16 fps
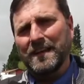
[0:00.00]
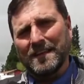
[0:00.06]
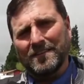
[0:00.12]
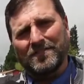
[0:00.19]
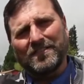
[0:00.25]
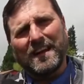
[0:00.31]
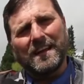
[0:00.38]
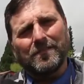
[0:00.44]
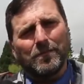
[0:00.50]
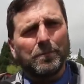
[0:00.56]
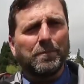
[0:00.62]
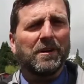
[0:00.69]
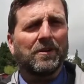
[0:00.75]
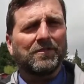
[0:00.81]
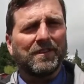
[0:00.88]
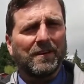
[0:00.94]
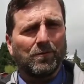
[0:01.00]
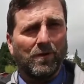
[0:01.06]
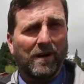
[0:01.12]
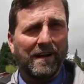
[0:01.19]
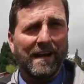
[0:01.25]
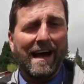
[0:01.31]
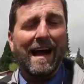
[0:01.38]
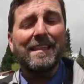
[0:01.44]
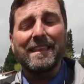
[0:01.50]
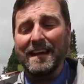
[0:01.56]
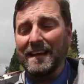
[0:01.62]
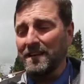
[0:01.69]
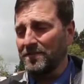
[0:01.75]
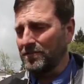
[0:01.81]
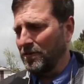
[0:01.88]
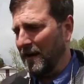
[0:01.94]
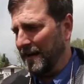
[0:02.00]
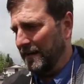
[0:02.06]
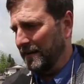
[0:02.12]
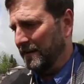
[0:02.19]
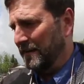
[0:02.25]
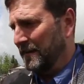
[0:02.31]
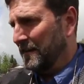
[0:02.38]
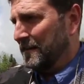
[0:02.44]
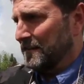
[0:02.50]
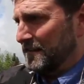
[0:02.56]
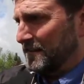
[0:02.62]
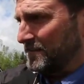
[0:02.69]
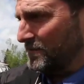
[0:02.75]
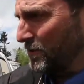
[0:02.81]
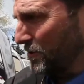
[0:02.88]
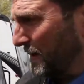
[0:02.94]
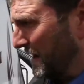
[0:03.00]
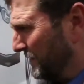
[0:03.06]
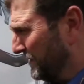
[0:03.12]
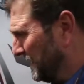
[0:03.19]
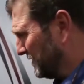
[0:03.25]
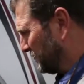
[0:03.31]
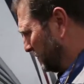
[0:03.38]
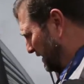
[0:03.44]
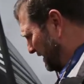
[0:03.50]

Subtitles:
instead of a built-in one. I think it's great. Let's go around this